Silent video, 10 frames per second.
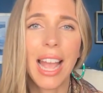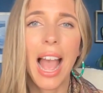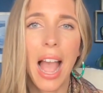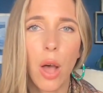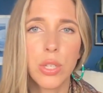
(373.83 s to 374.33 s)

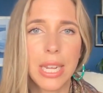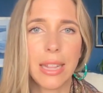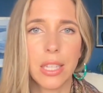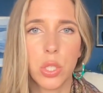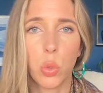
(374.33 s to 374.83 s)
how to
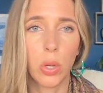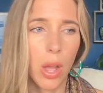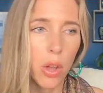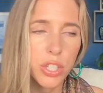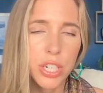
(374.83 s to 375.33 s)
get this tool.
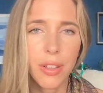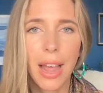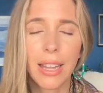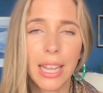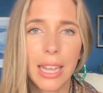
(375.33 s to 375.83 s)
Now, I'll share
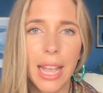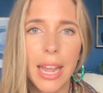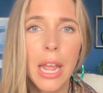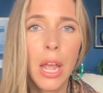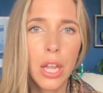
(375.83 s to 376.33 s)
that link again.